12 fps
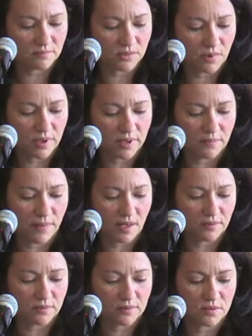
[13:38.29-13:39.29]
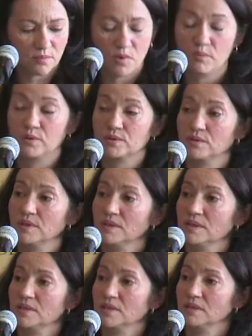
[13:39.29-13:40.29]
talking about some
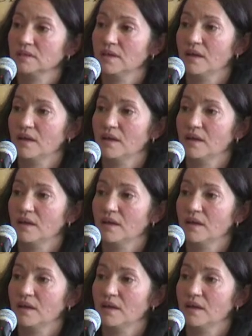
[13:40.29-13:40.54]
opportunities that